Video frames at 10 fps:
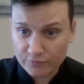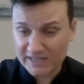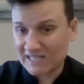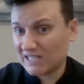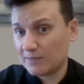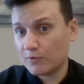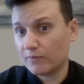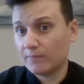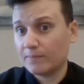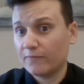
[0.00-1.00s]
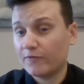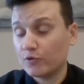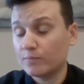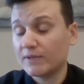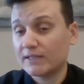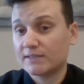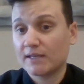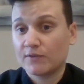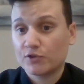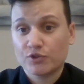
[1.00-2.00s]
Ready-to-eat food means
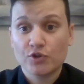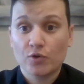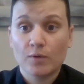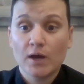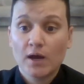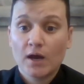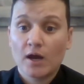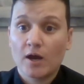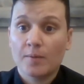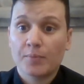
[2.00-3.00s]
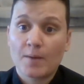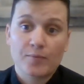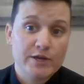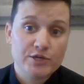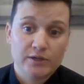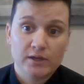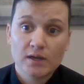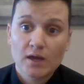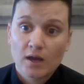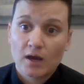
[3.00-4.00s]
that there's no preparation